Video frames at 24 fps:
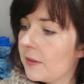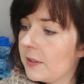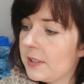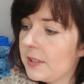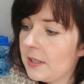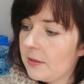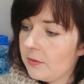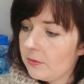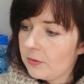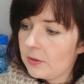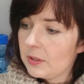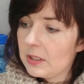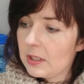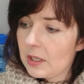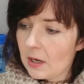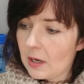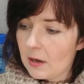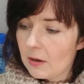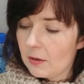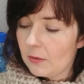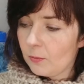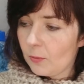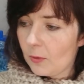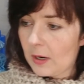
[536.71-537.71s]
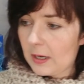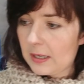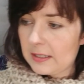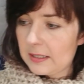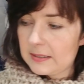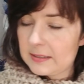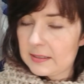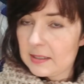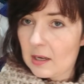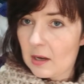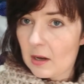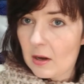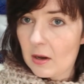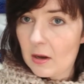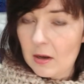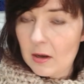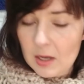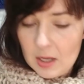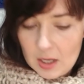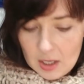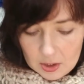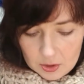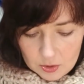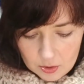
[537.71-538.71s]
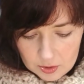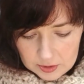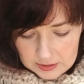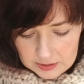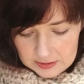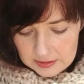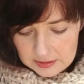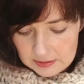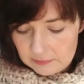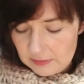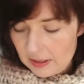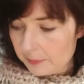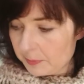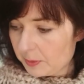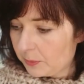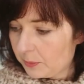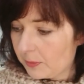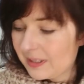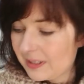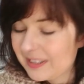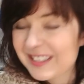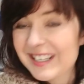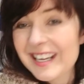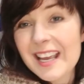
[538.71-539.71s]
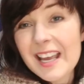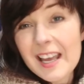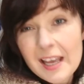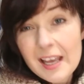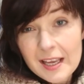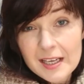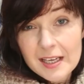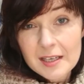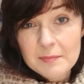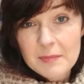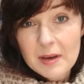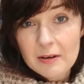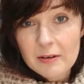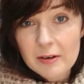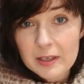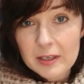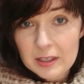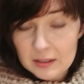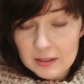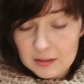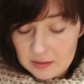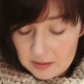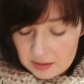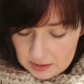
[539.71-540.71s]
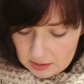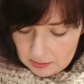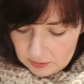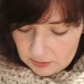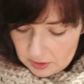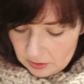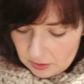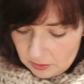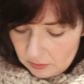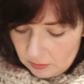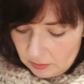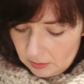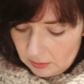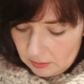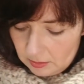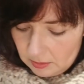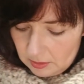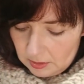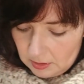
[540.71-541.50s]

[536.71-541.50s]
of the different yarn weights are according to the wraps per inch. In American, so do